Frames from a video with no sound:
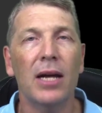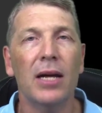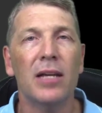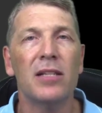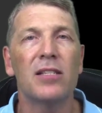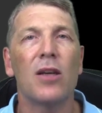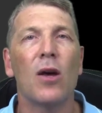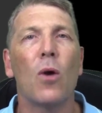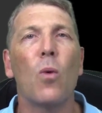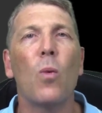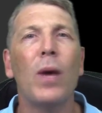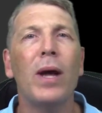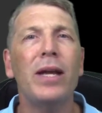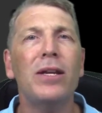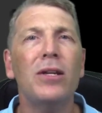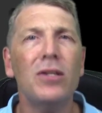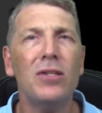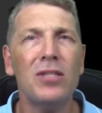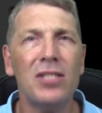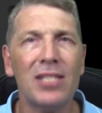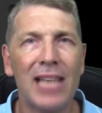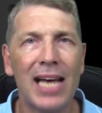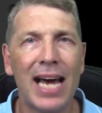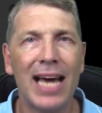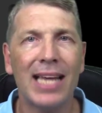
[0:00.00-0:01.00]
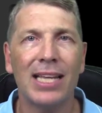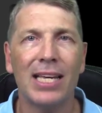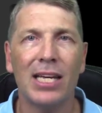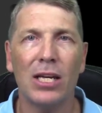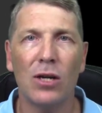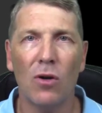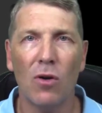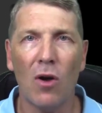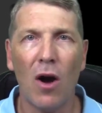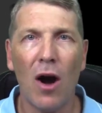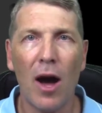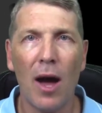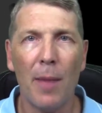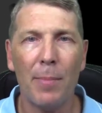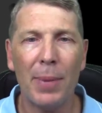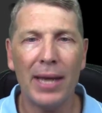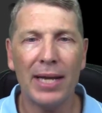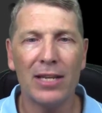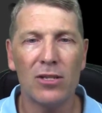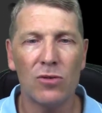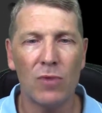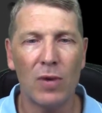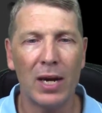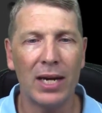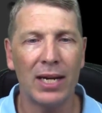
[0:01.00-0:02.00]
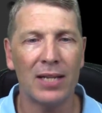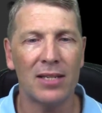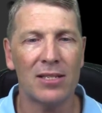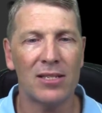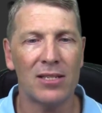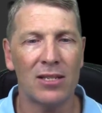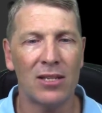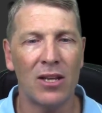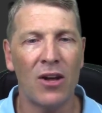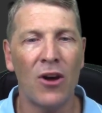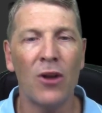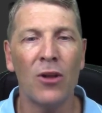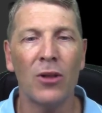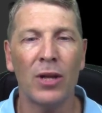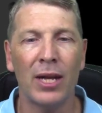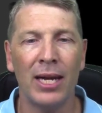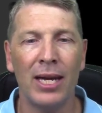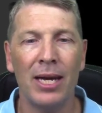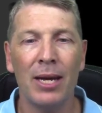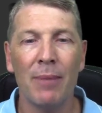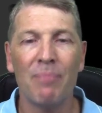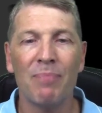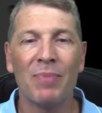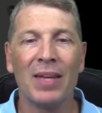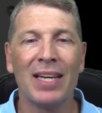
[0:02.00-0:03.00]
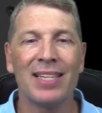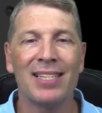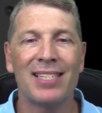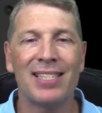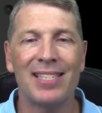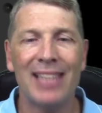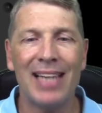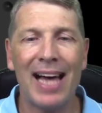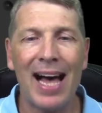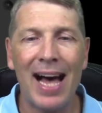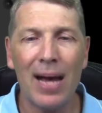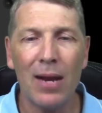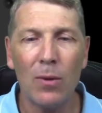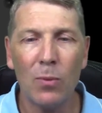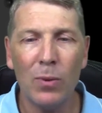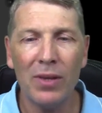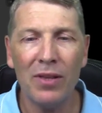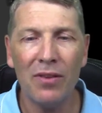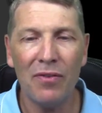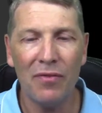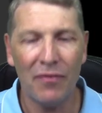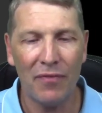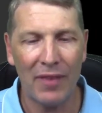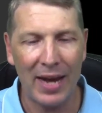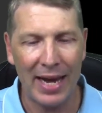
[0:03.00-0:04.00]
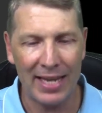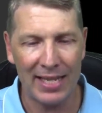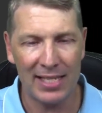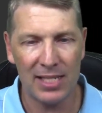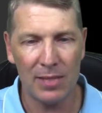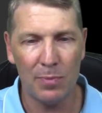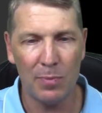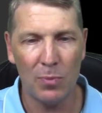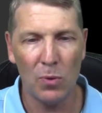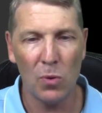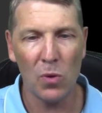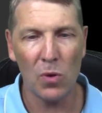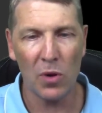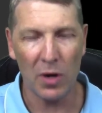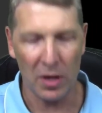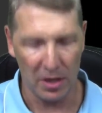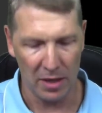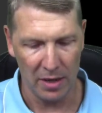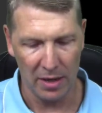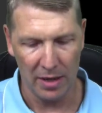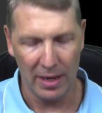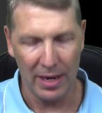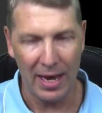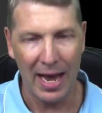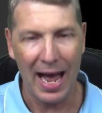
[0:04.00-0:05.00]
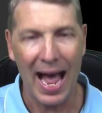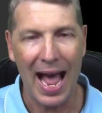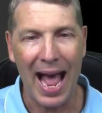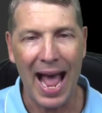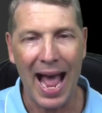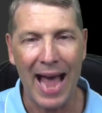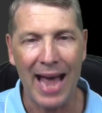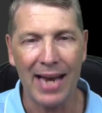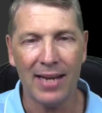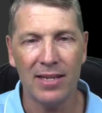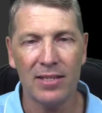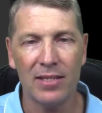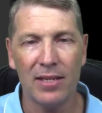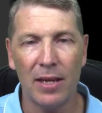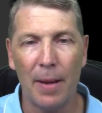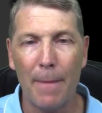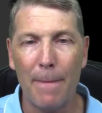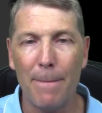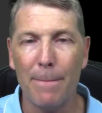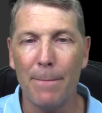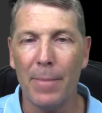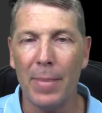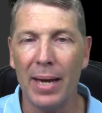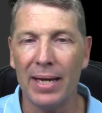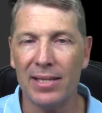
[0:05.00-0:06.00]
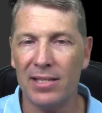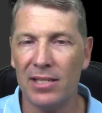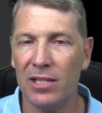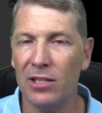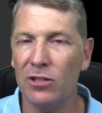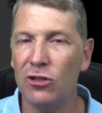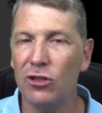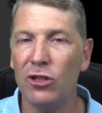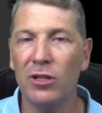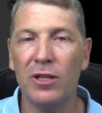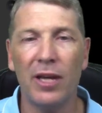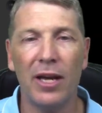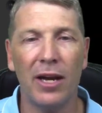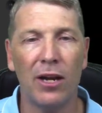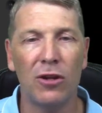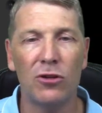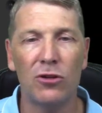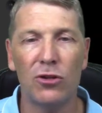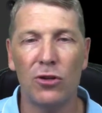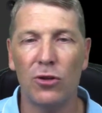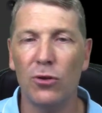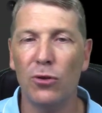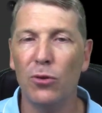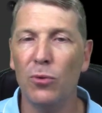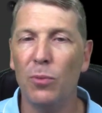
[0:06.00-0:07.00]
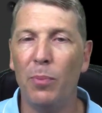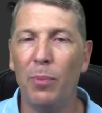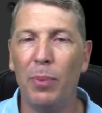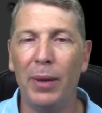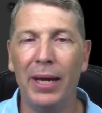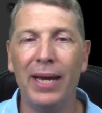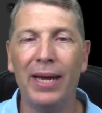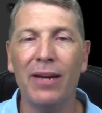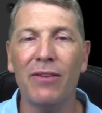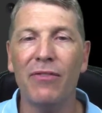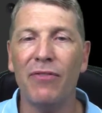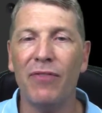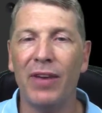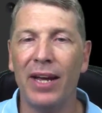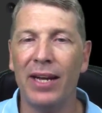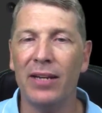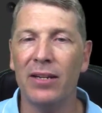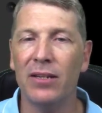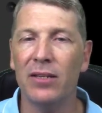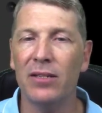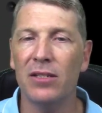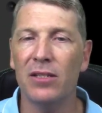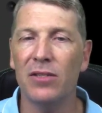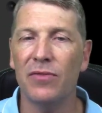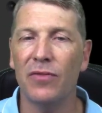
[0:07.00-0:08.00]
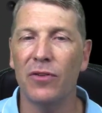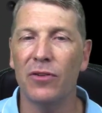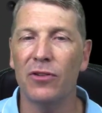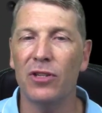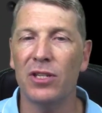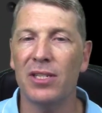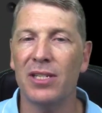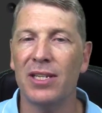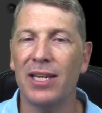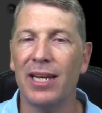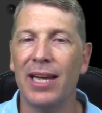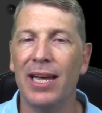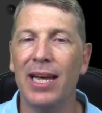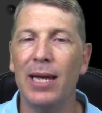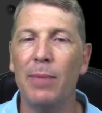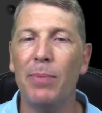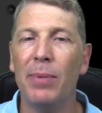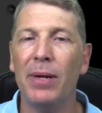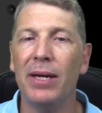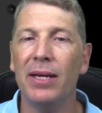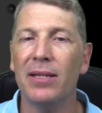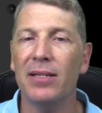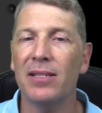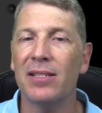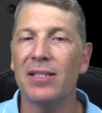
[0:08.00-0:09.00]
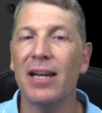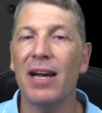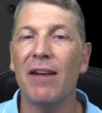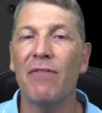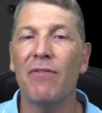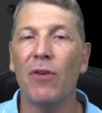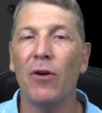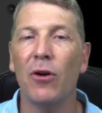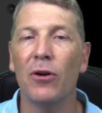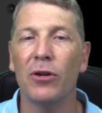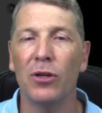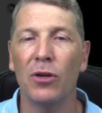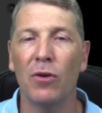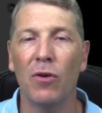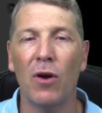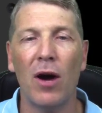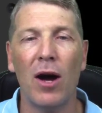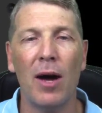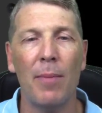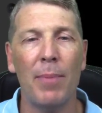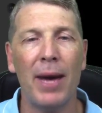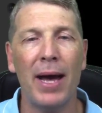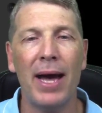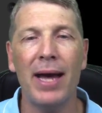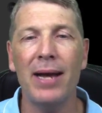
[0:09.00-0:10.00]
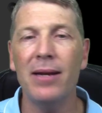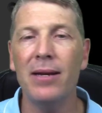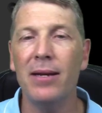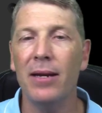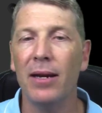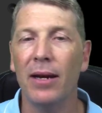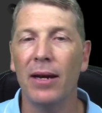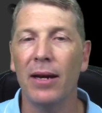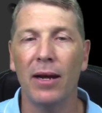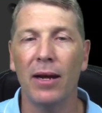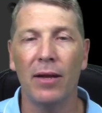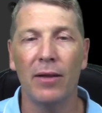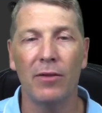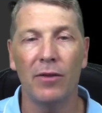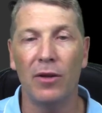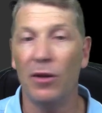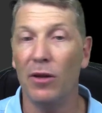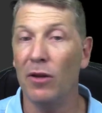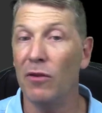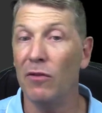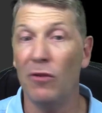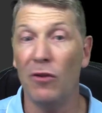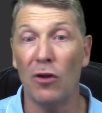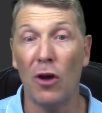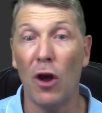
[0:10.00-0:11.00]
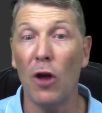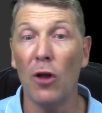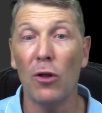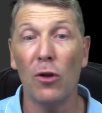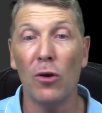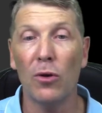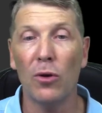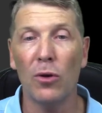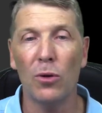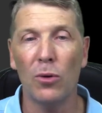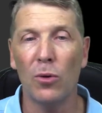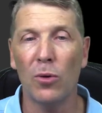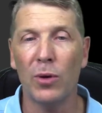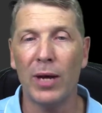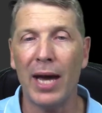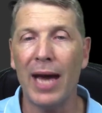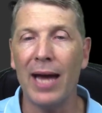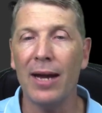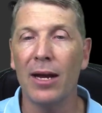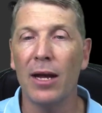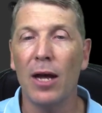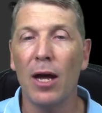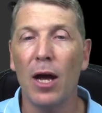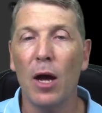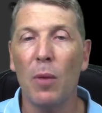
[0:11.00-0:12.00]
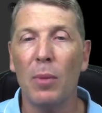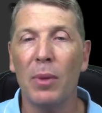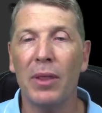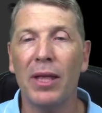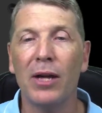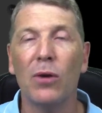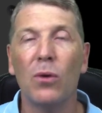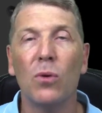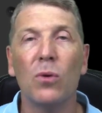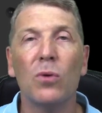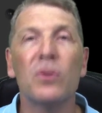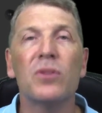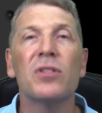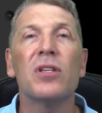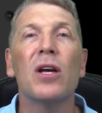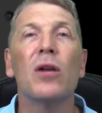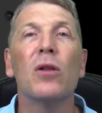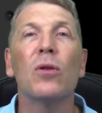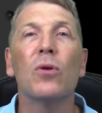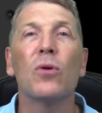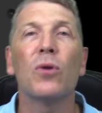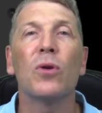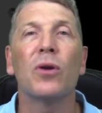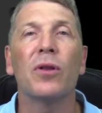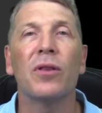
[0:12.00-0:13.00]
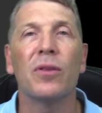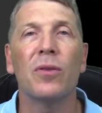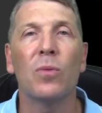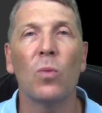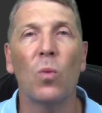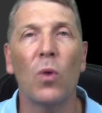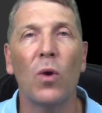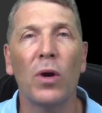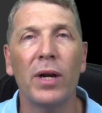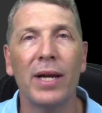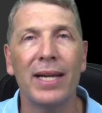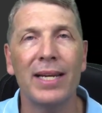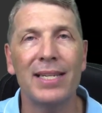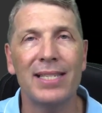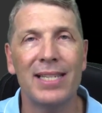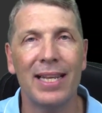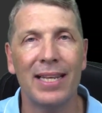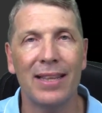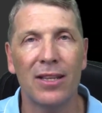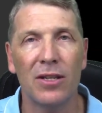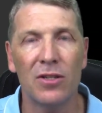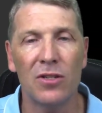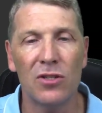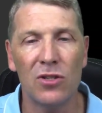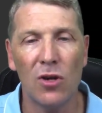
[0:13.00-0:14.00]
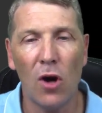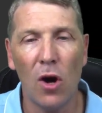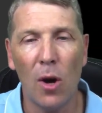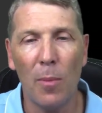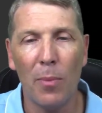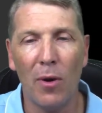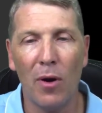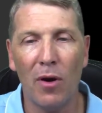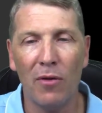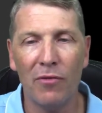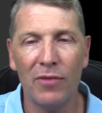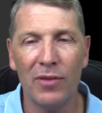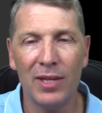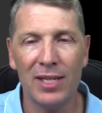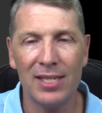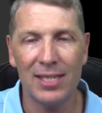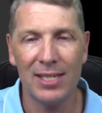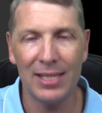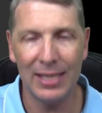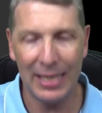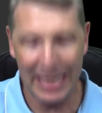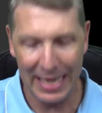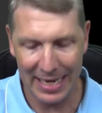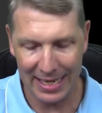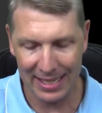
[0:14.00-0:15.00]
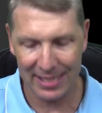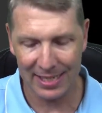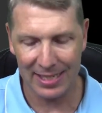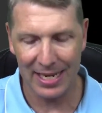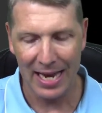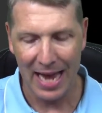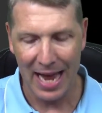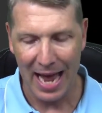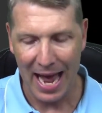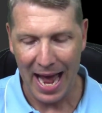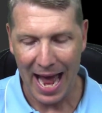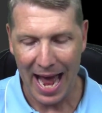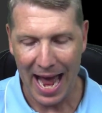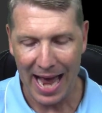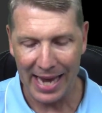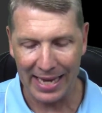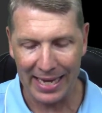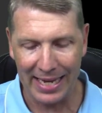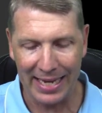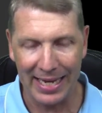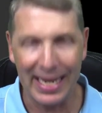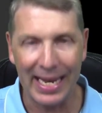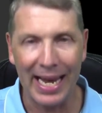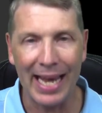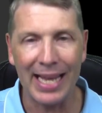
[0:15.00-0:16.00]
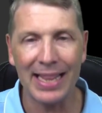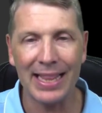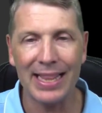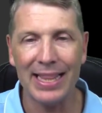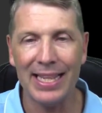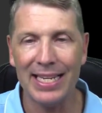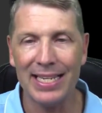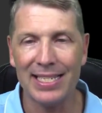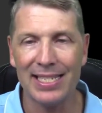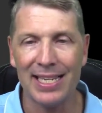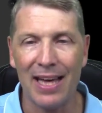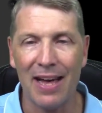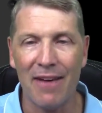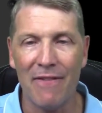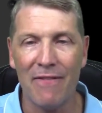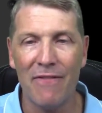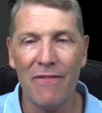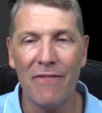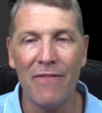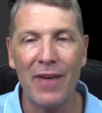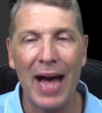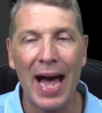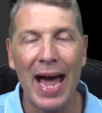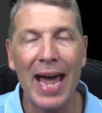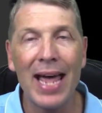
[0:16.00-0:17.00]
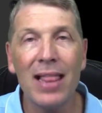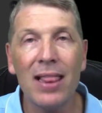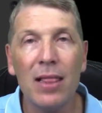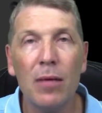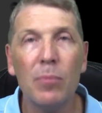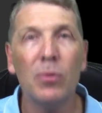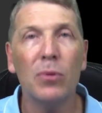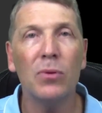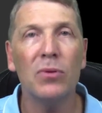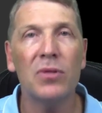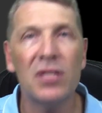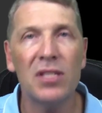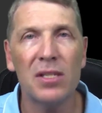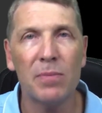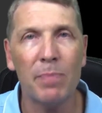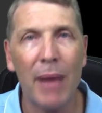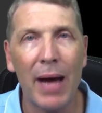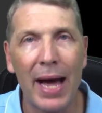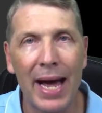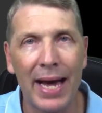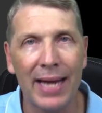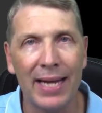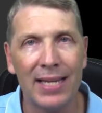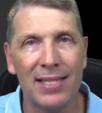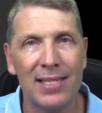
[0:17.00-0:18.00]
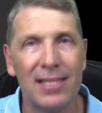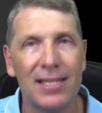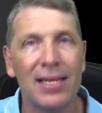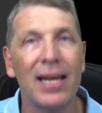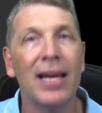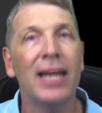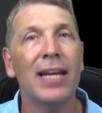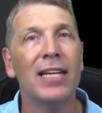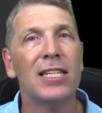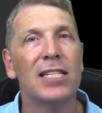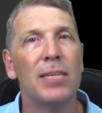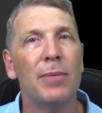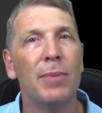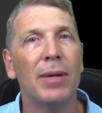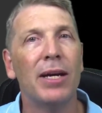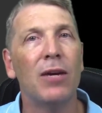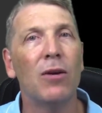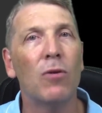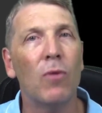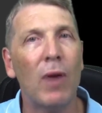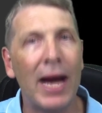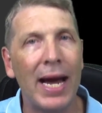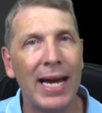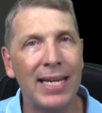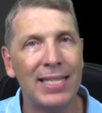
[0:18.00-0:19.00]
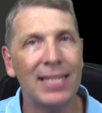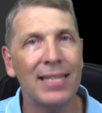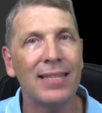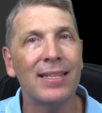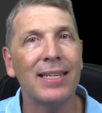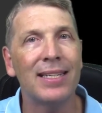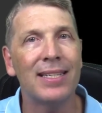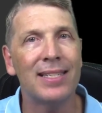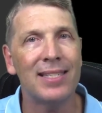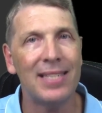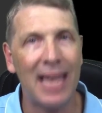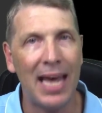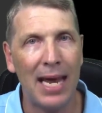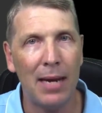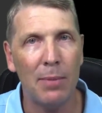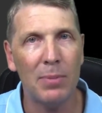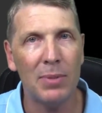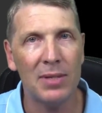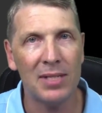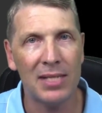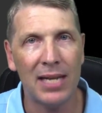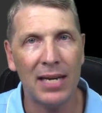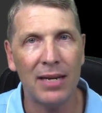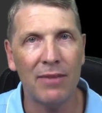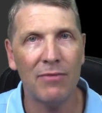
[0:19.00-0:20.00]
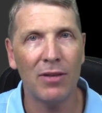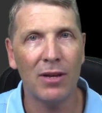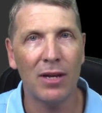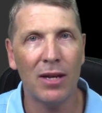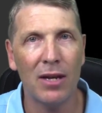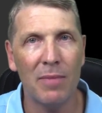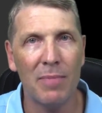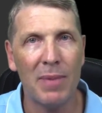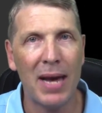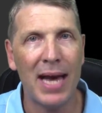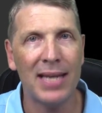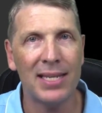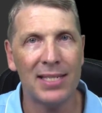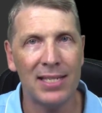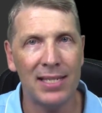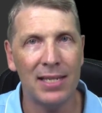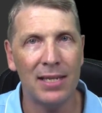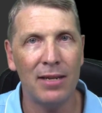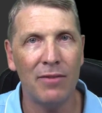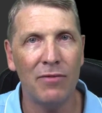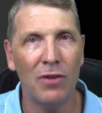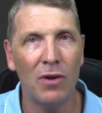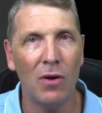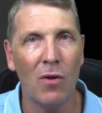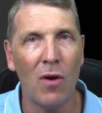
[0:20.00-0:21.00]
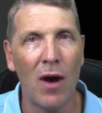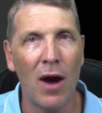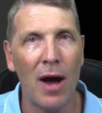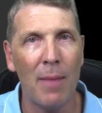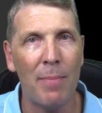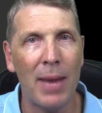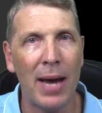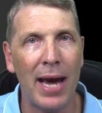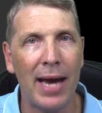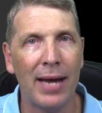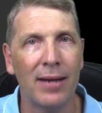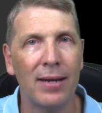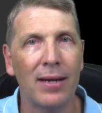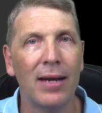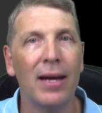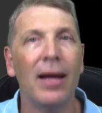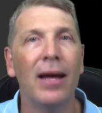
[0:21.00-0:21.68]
So when you say that your iPad's running slowly, start with Facebook and Messenger. They're two big offenders for just keeping stuff on your iPad that you no longer look at, but then also look at what is at the top of this list and get this available space to be greater than 10% of the capacity of your iPad.